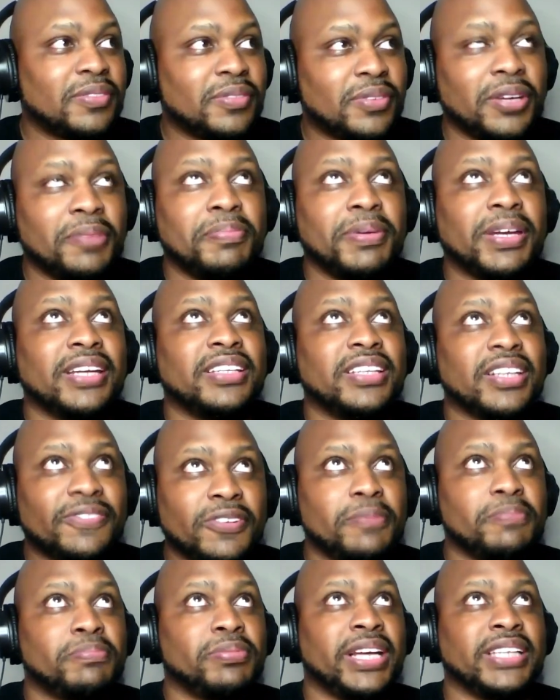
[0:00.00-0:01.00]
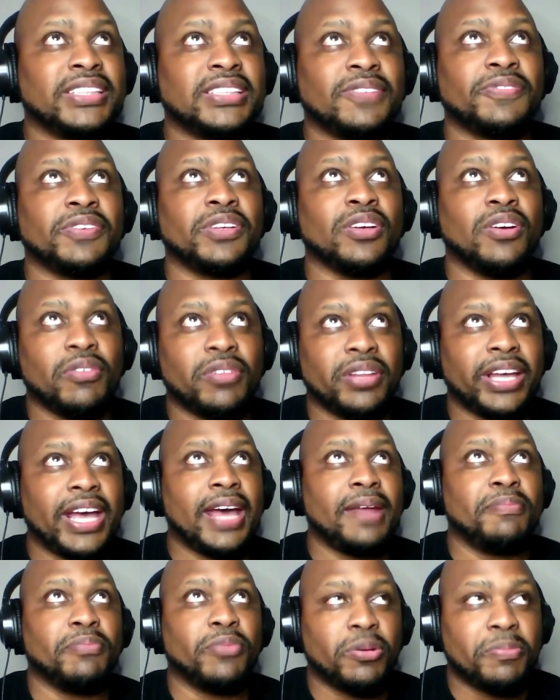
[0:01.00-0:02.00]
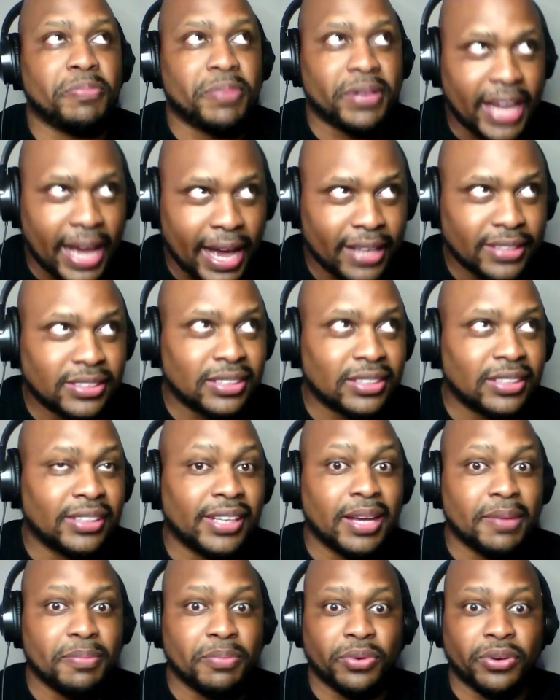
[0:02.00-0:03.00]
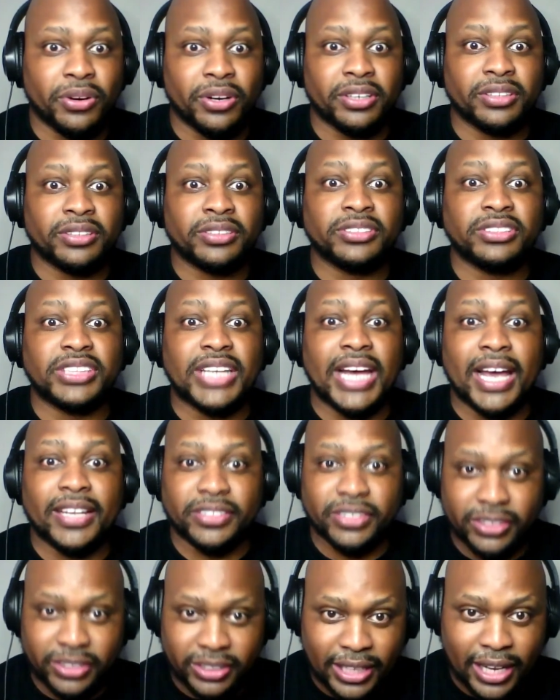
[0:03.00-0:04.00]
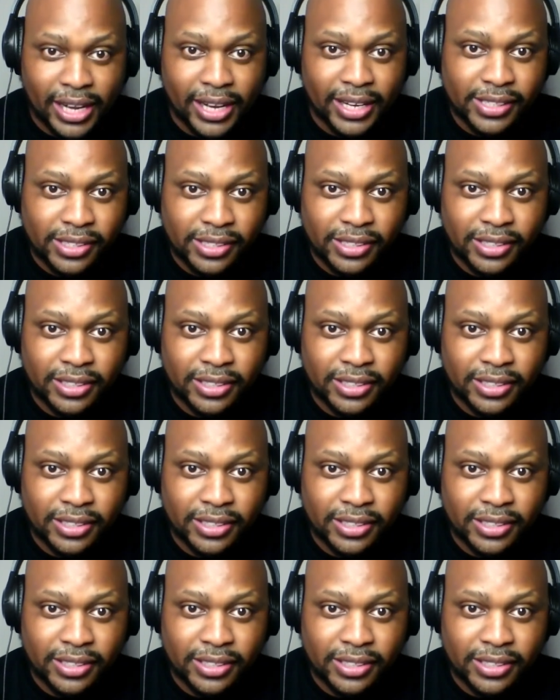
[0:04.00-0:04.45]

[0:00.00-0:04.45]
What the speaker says: could be a different place if we only had more bedazzling and more jazzercising.